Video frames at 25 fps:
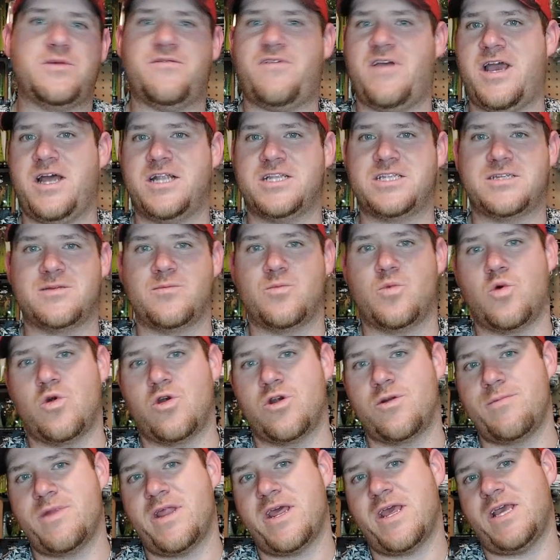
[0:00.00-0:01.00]
We've had some
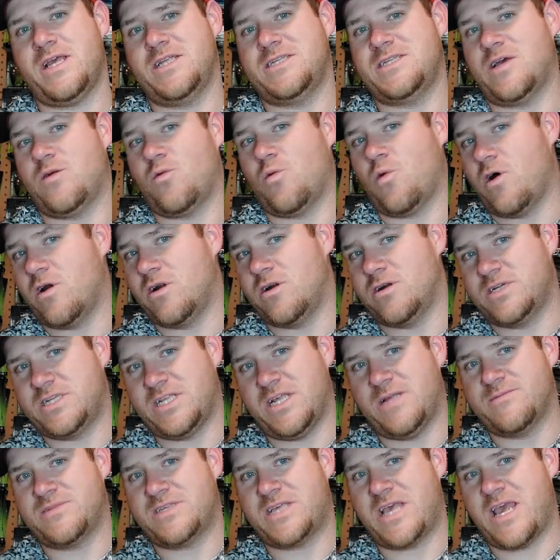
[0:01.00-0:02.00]
warm days, that water
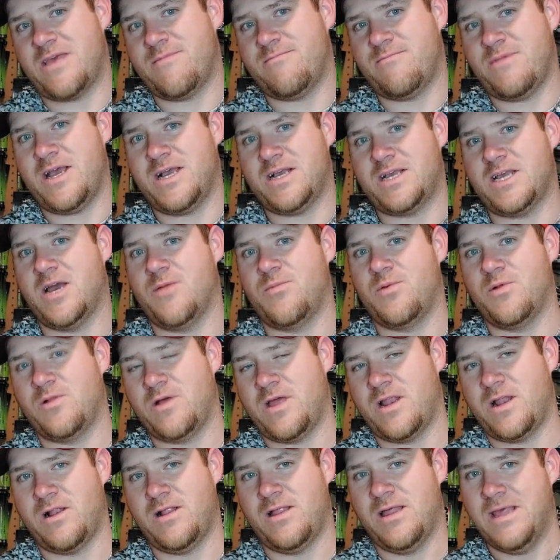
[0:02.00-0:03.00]
temp's came back up a
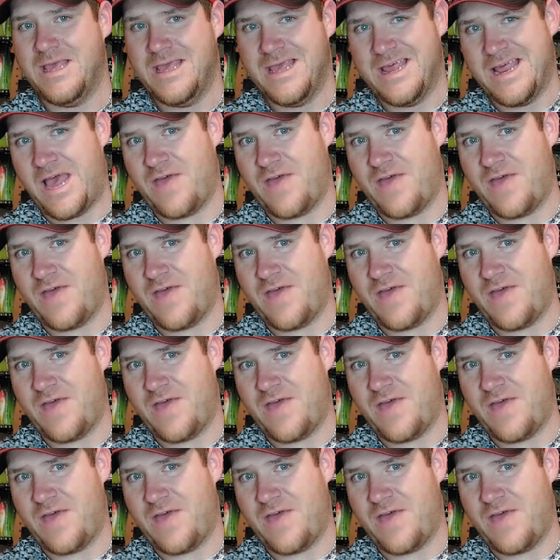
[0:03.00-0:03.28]
little.